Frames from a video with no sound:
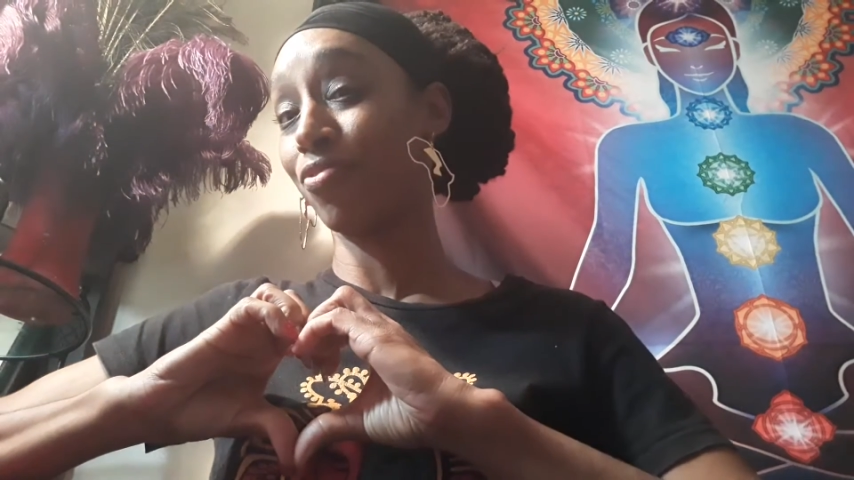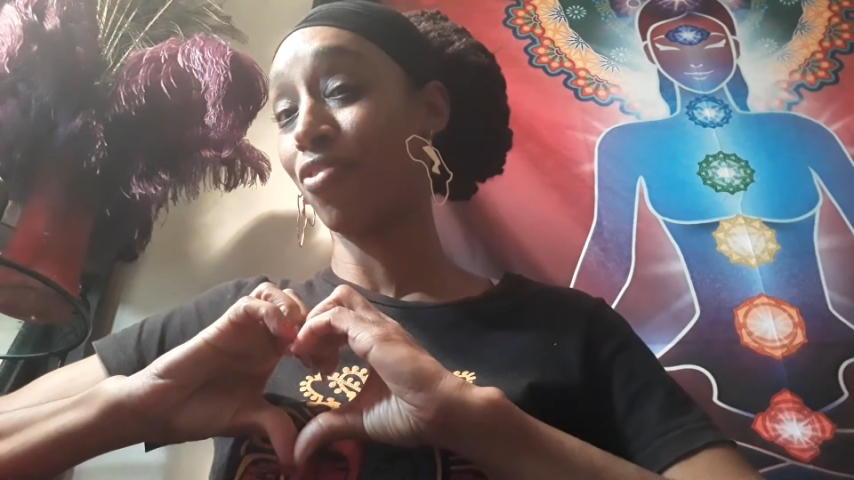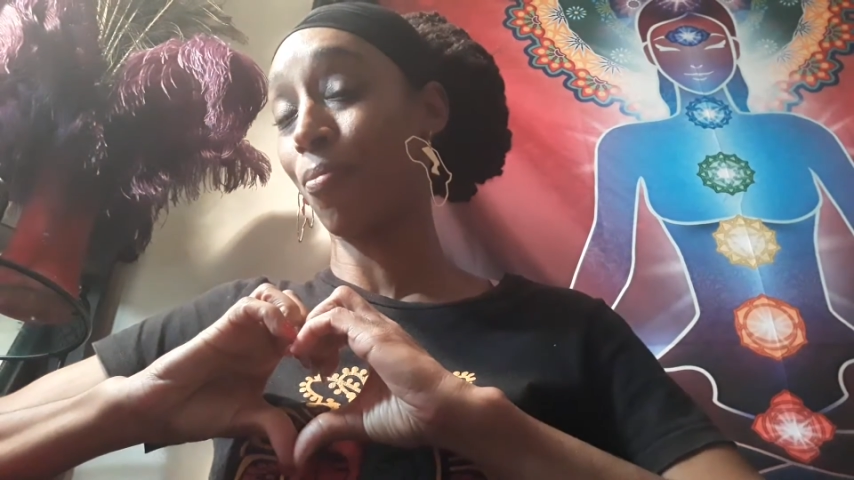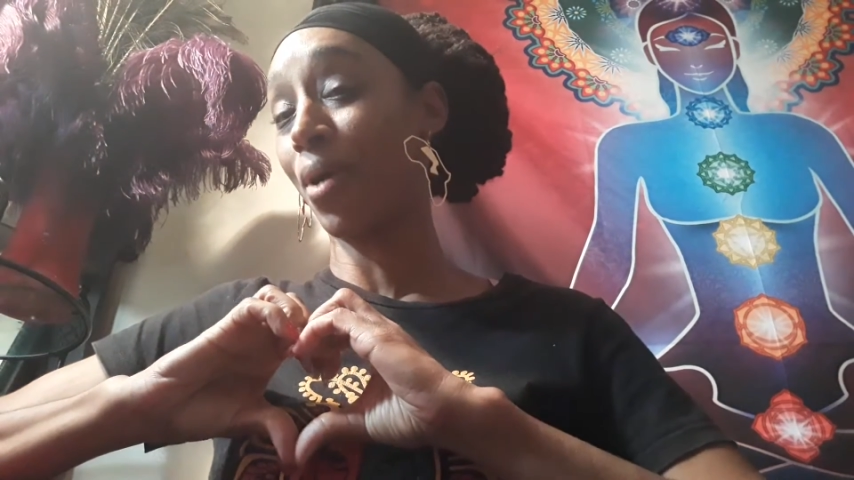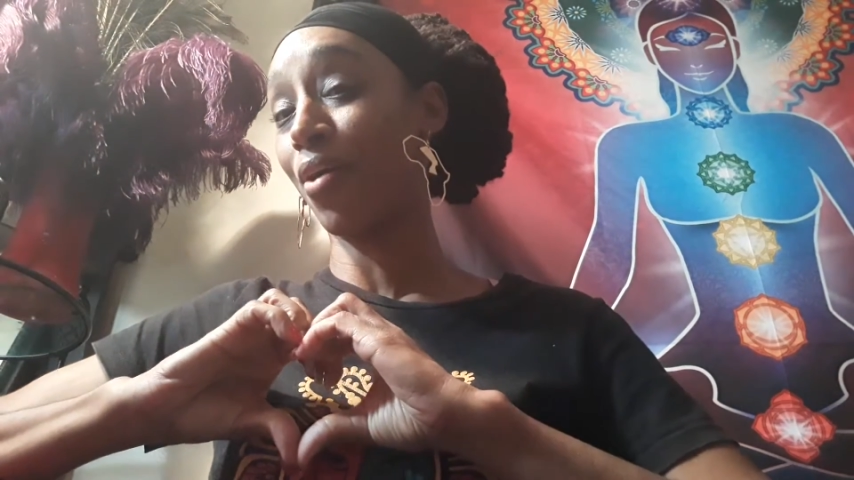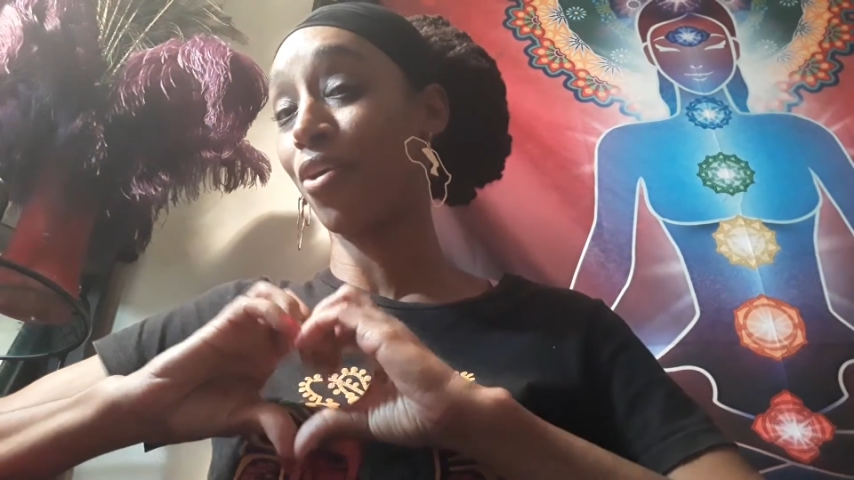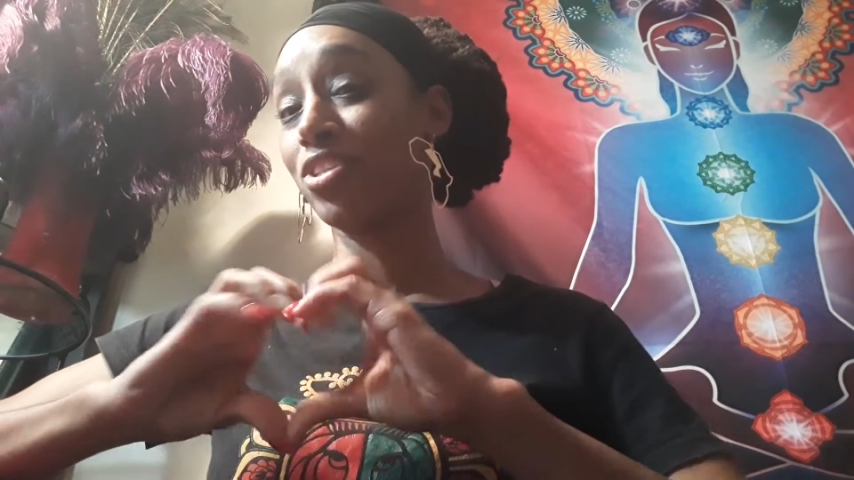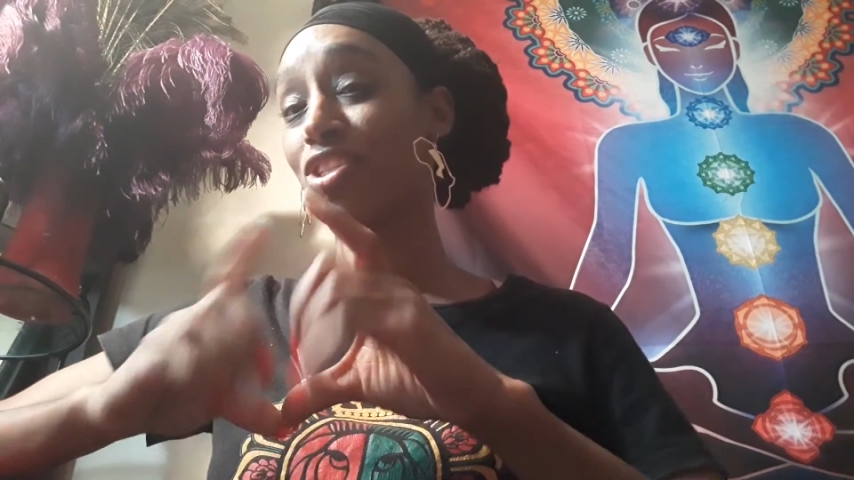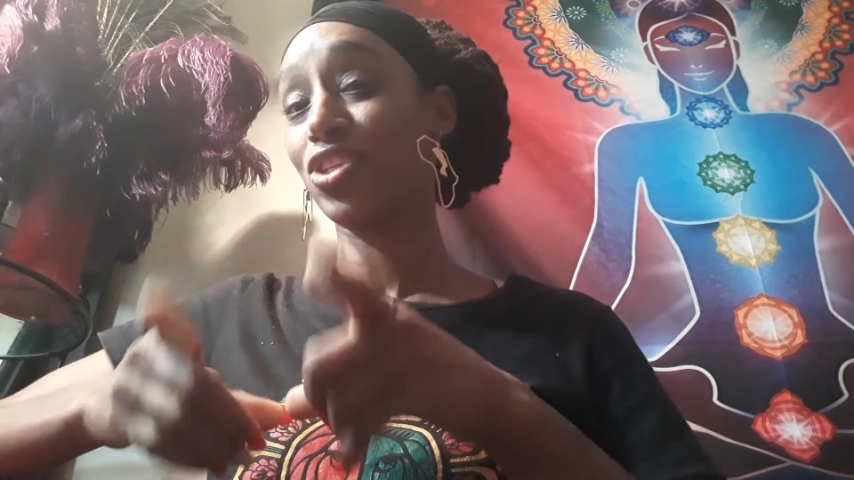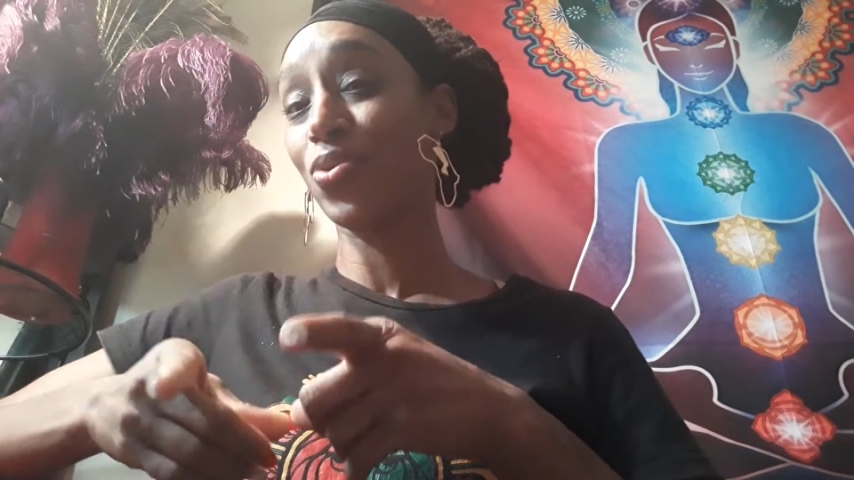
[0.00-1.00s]
from my
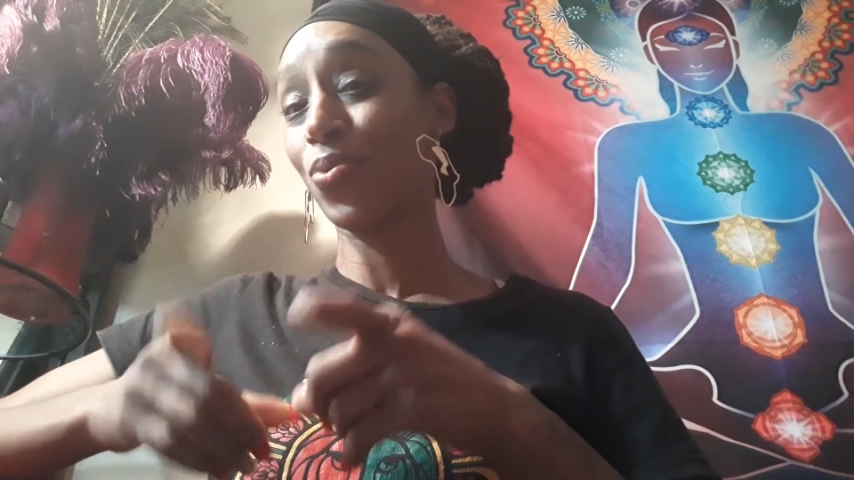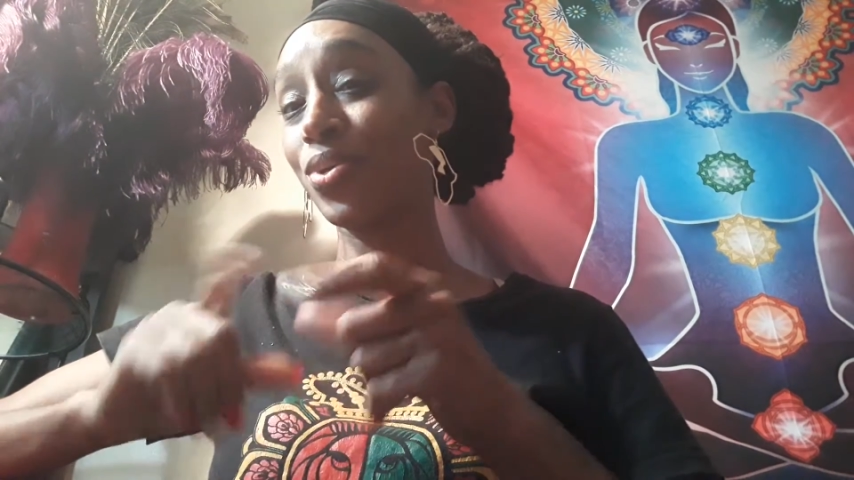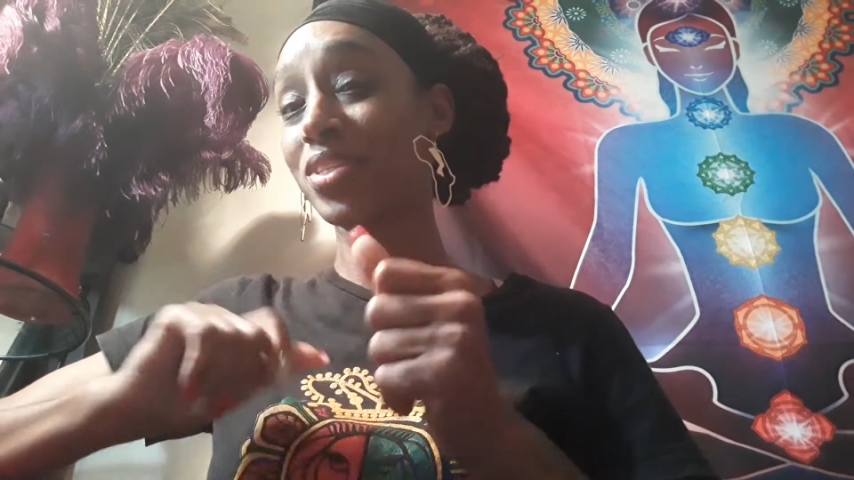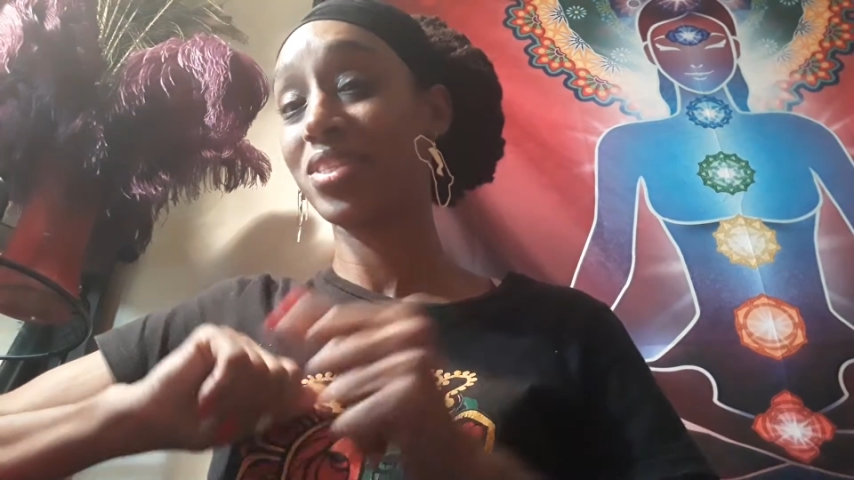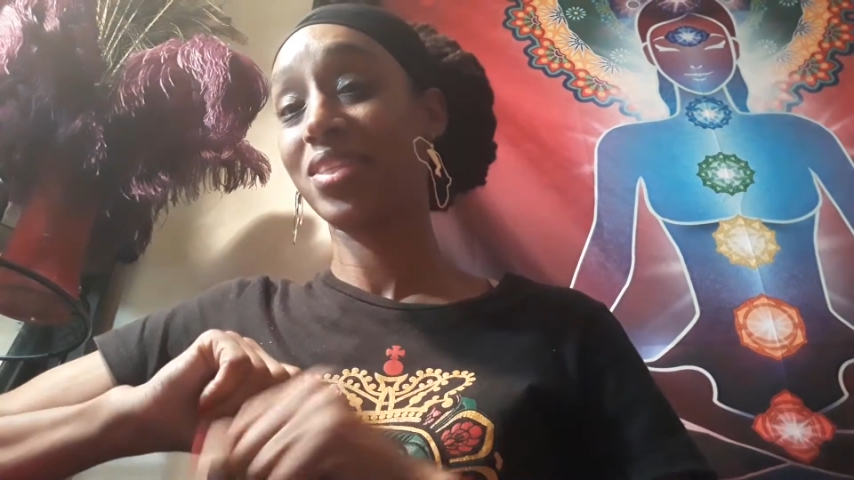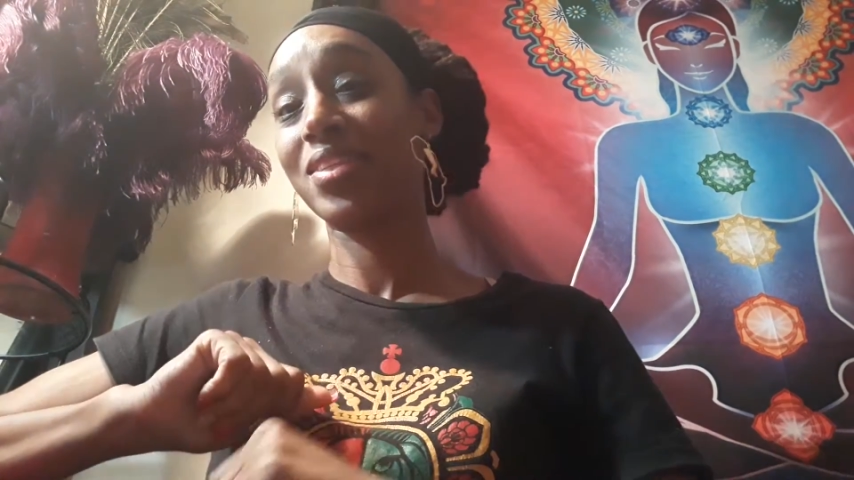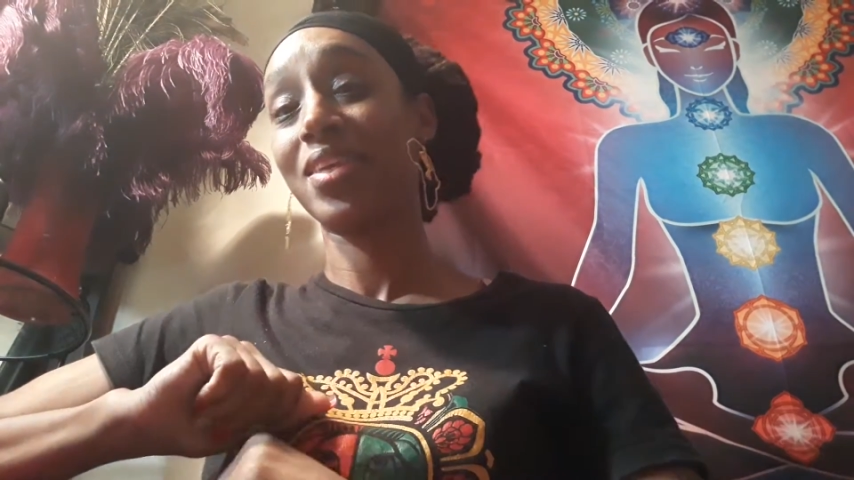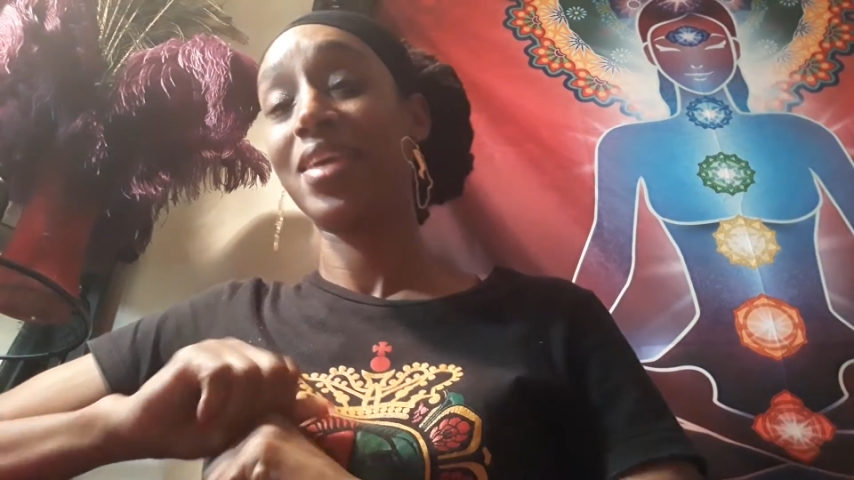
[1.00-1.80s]
heart to yours.